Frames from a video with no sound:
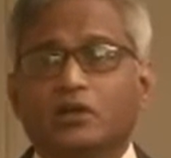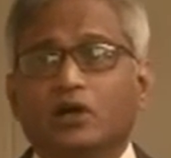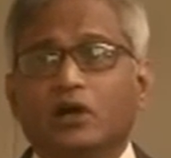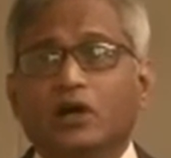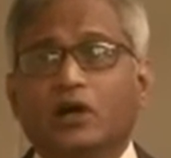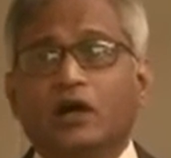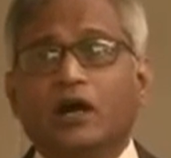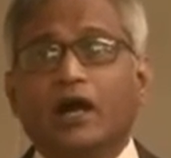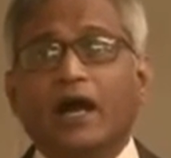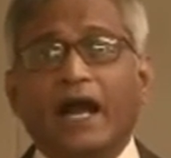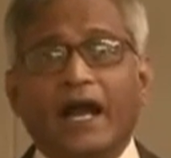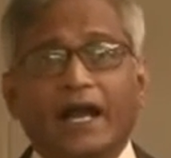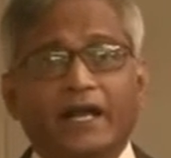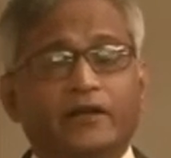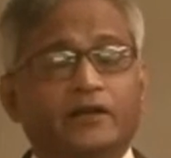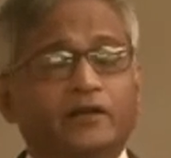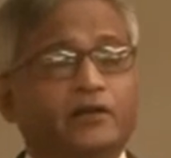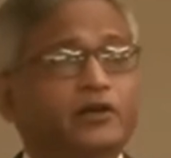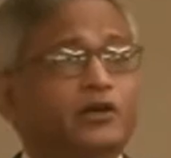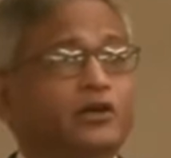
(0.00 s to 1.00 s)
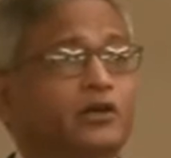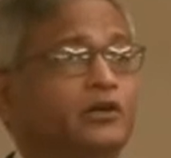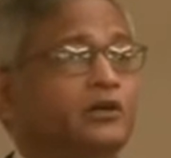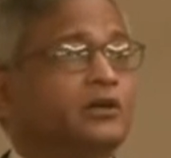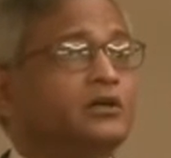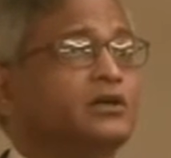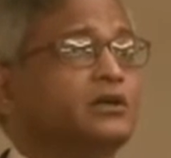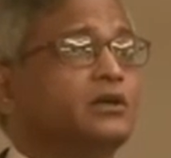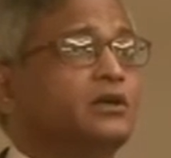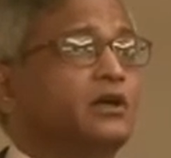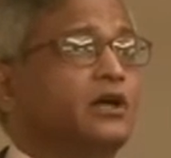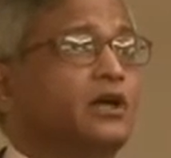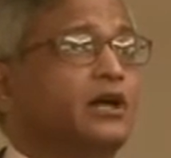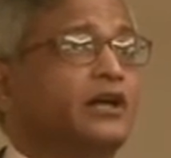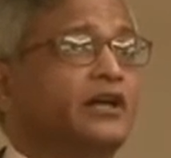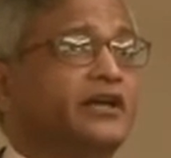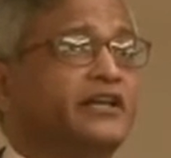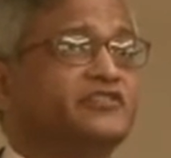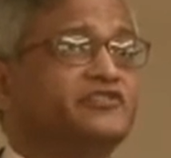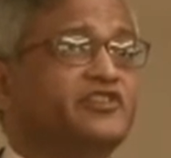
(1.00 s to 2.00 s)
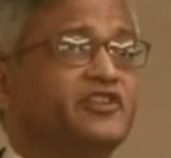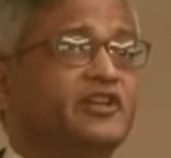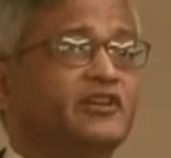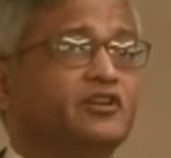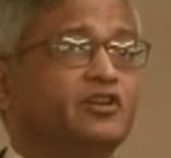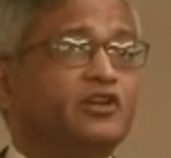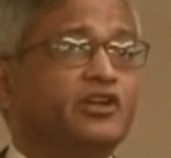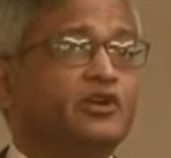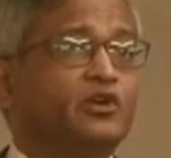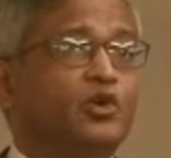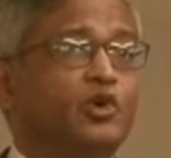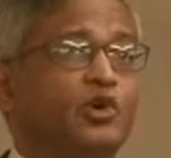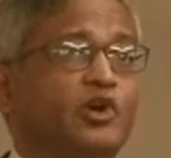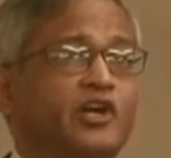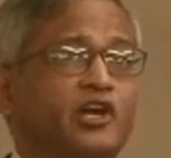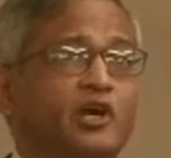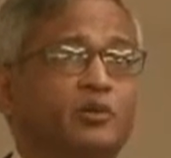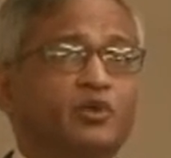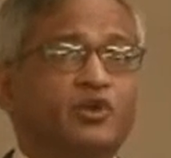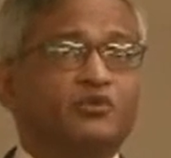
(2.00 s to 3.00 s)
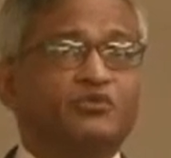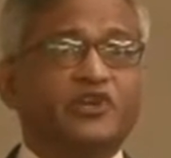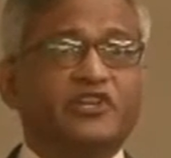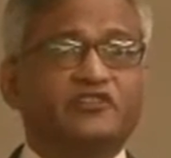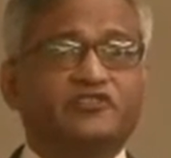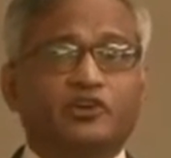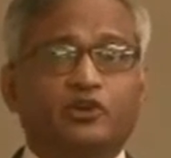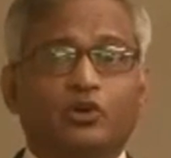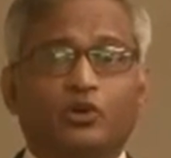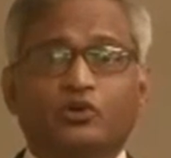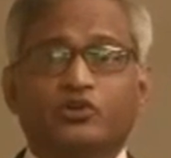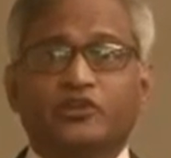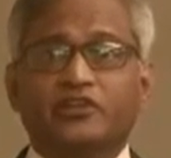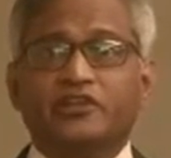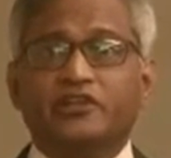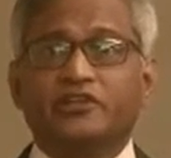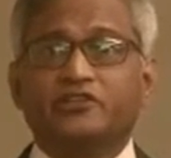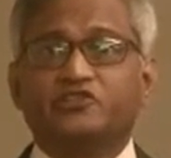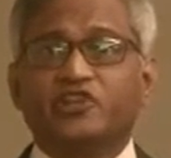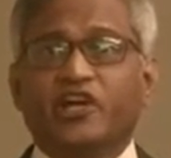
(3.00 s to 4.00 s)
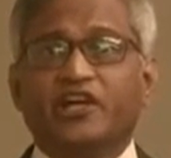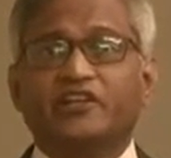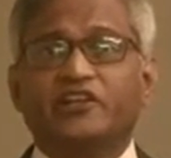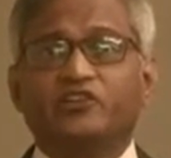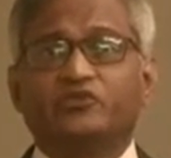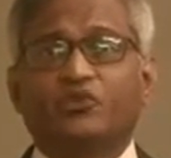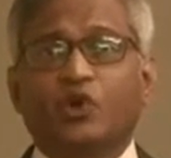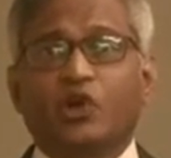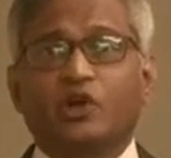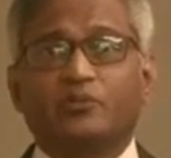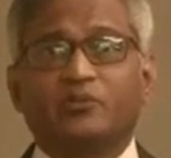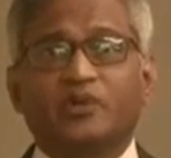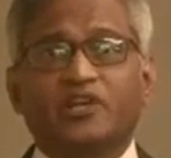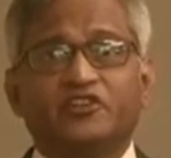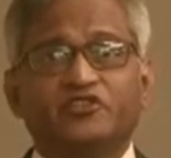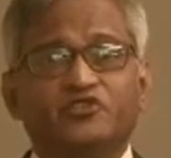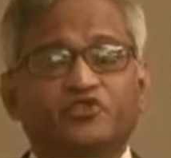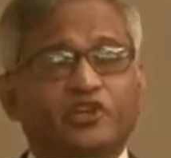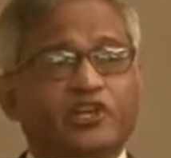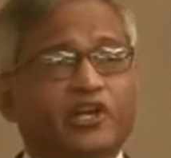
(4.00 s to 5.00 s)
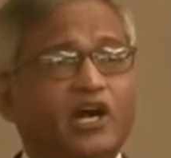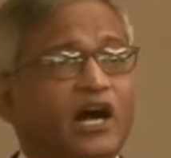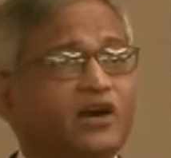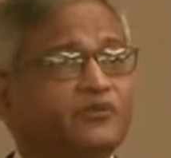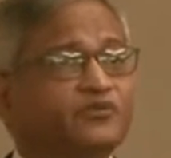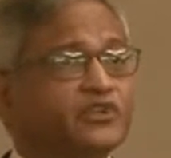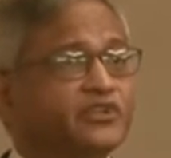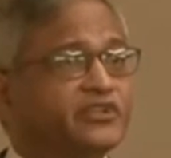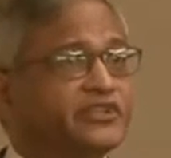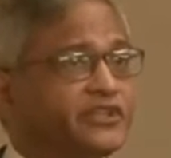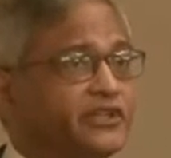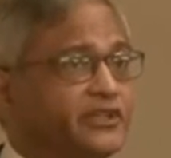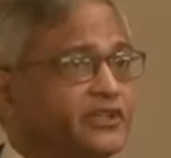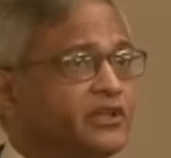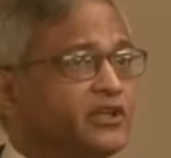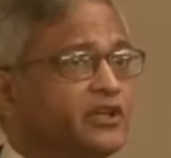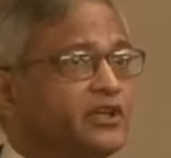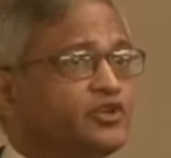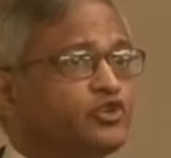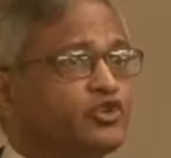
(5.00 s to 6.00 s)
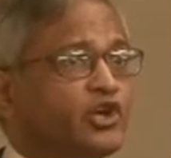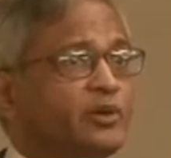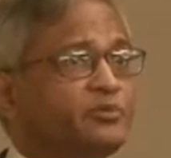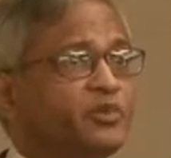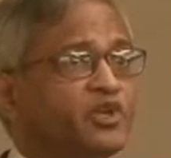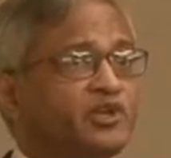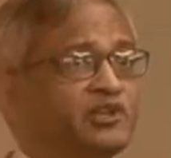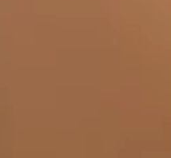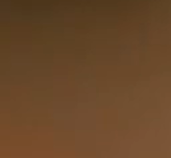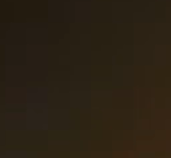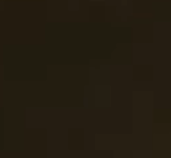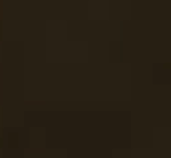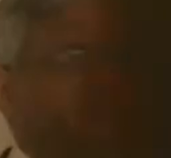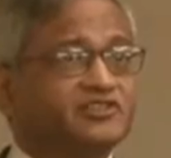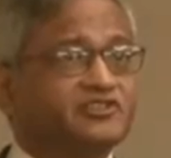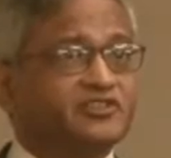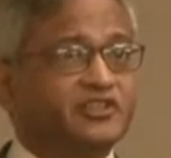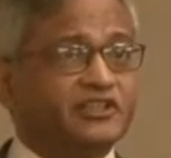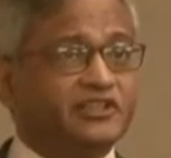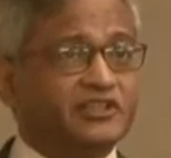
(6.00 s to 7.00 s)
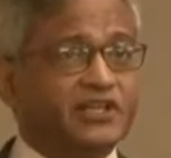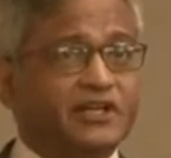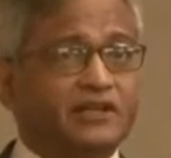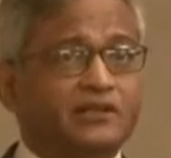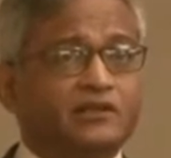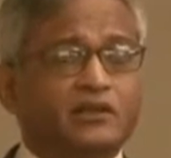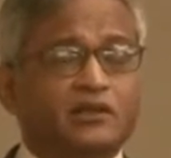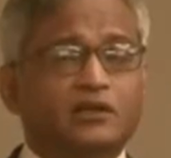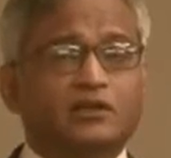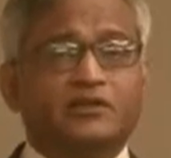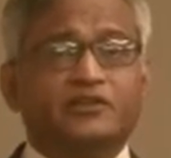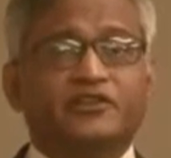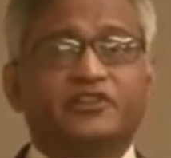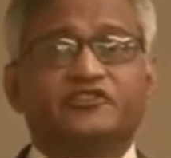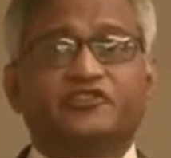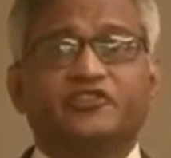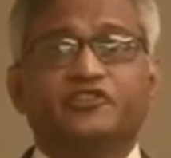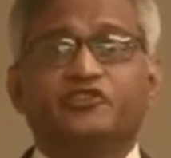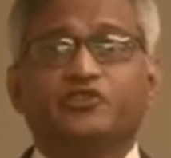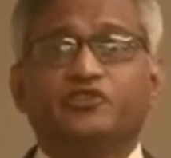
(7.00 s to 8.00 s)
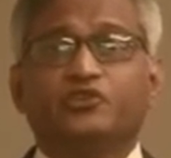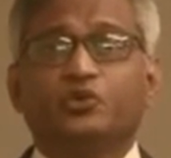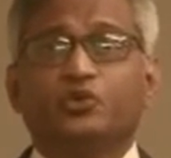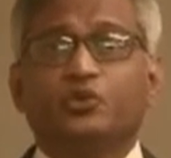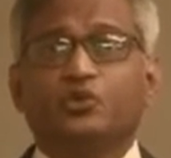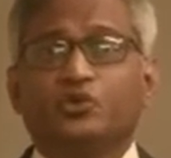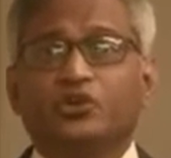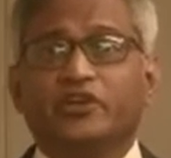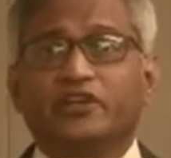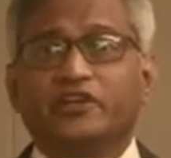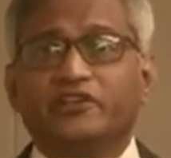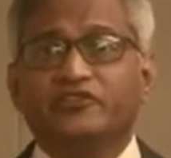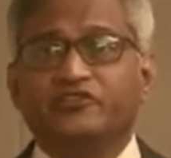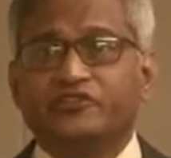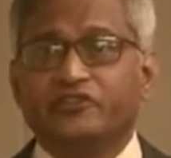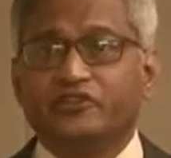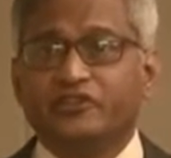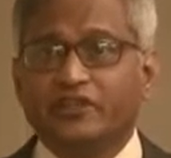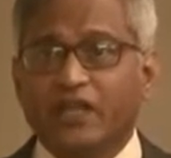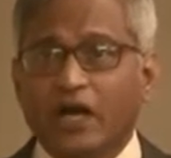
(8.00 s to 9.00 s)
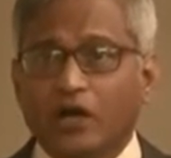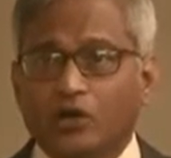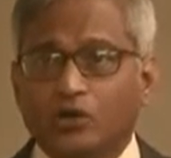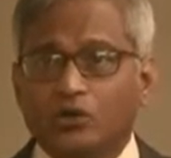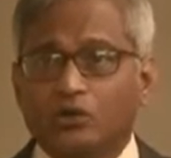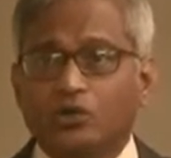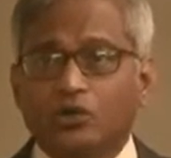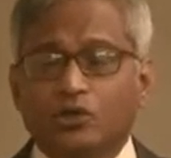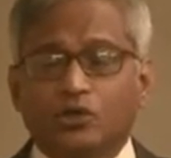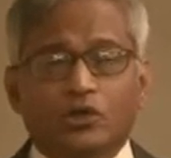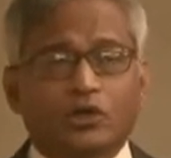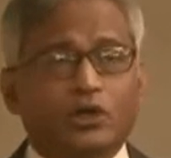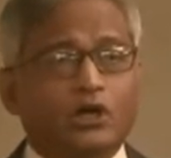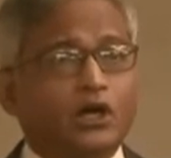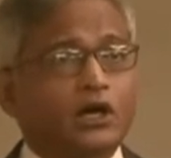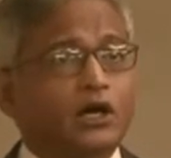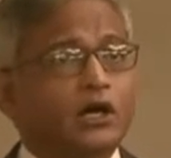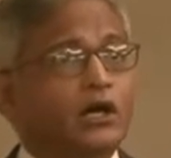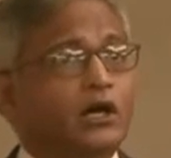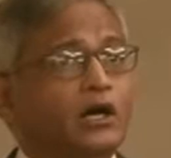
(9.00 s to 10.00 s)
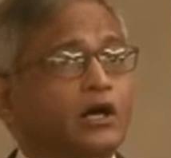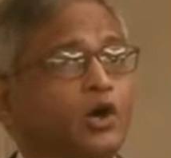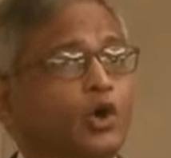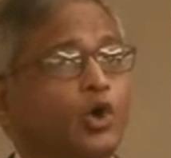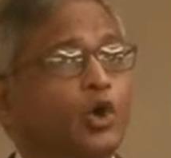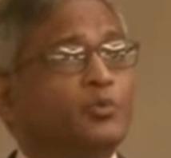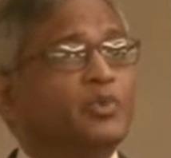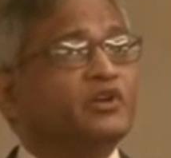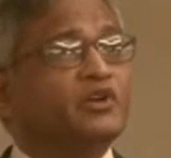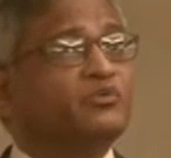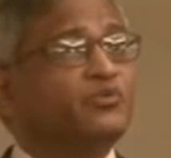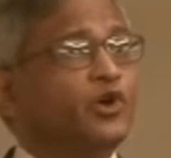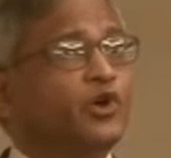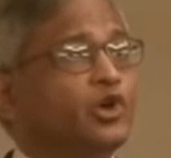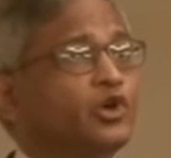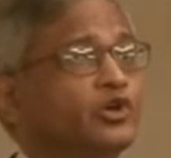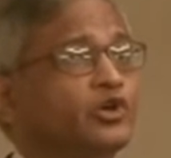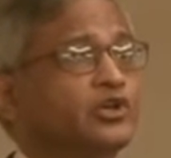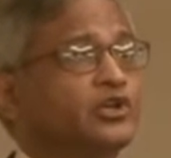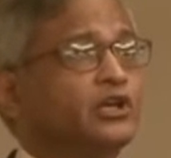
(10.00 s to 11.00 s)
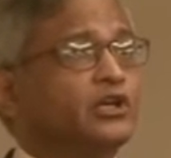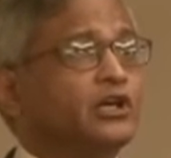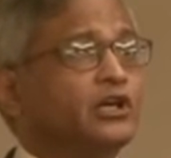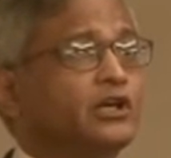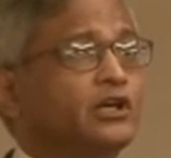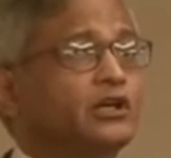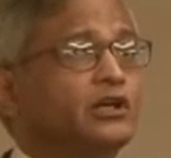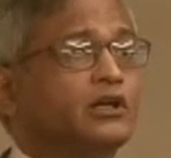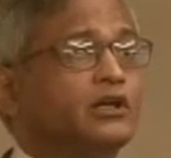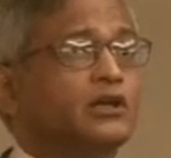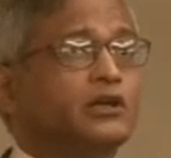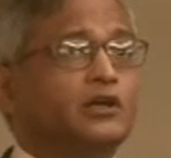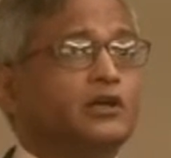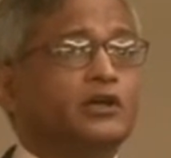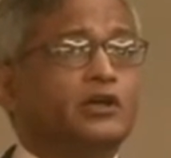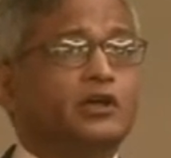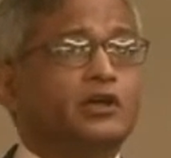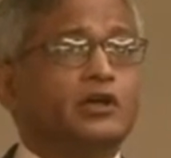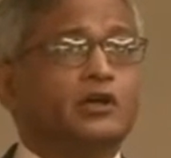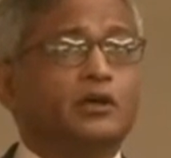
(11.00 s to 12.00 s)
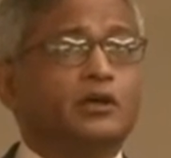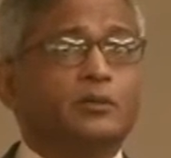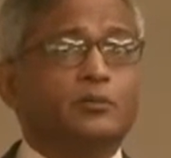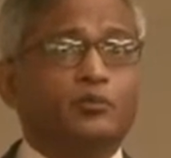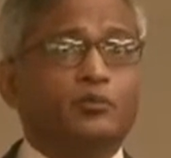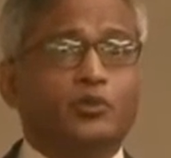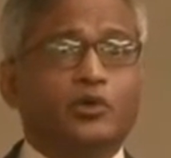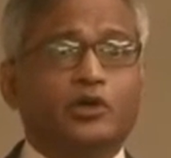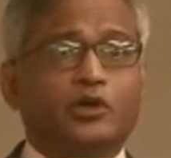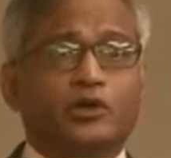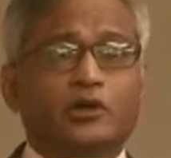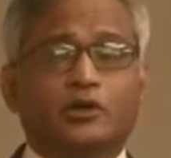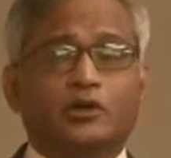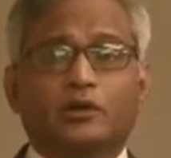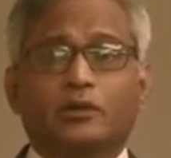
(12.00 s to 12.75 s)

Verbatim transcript: Uh, and uh, uh, incidentally, over a couple of weeks ago, the Chinese foreign ministry, after the tribunal suggested that this issue is now uh, open for uh, um, uh,